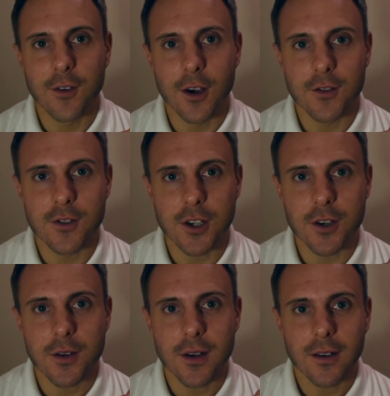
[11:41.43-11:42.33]
further
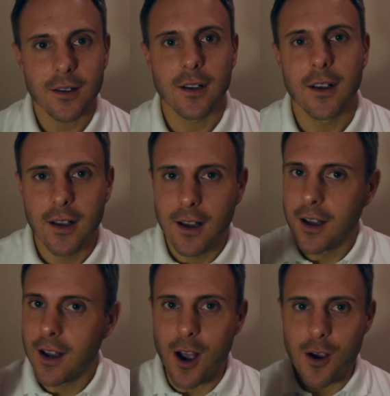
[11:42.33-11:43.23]
ado,
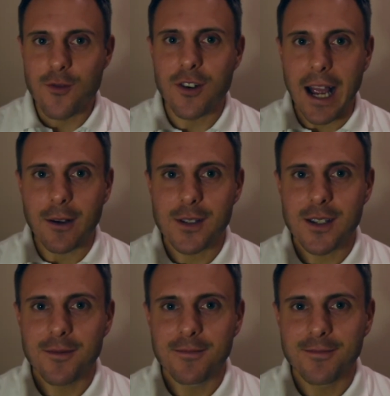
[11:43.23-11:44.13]
over and
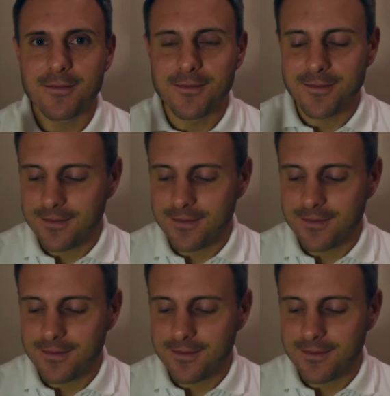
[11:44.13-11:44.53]
out.